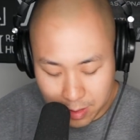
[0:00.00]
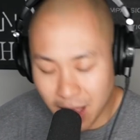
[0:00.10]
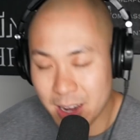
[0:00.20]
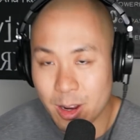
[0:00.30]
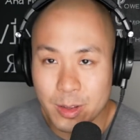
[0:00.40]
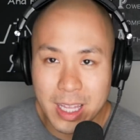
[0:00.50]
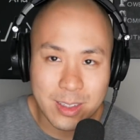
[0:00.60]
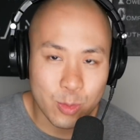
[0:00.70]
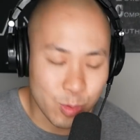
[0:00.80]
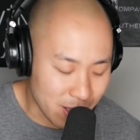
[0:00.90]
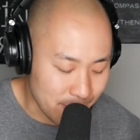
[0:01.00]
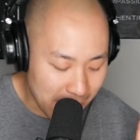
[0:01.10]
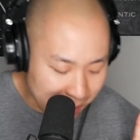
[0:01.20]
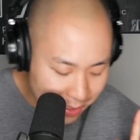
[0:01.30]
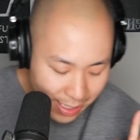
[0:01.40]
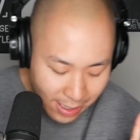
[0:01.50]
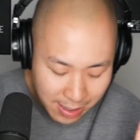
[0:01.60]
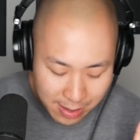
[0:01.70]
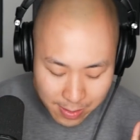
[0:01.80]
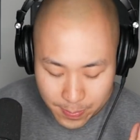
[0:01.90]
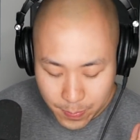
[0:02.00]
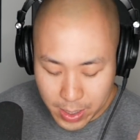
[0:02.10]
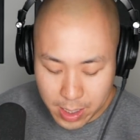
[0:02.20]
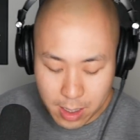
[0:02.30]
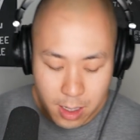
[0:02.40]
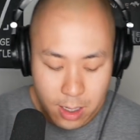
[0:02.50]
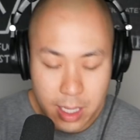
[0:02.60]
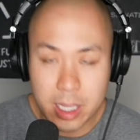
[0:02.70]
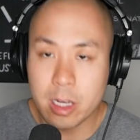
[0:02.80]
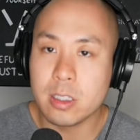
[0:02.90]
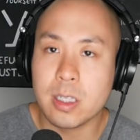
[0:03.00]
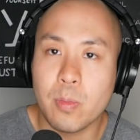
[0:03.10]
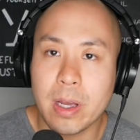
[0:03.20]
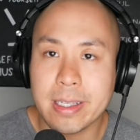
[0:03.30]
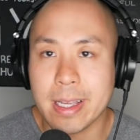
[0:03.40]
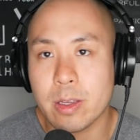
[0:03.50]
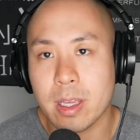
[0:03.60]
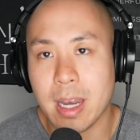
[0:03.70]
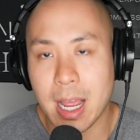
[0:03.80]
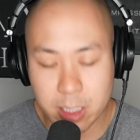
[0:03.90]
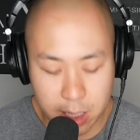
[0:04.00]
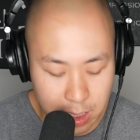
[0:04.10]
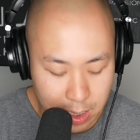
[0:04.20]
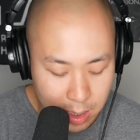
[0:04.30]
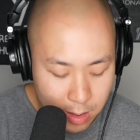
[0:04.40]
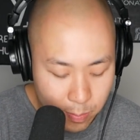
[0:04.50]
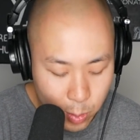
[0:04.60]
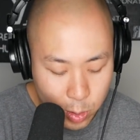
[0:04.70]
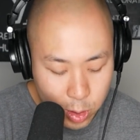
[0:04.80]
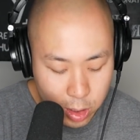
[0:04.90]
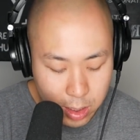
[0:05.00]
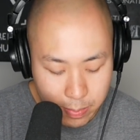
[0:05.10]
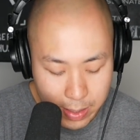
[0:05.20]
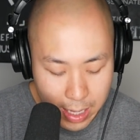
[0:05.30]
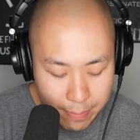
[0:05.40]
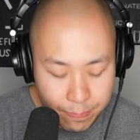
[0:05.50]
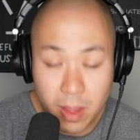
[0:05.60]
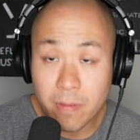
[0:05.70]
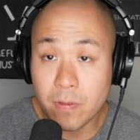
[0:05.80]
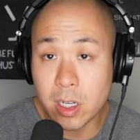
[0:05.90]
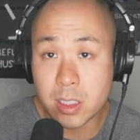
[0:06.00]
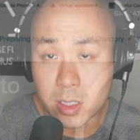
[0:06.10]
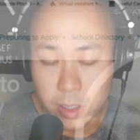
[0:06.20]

I know that's really basic, but here are some ways that you can actually boost your GPA. First,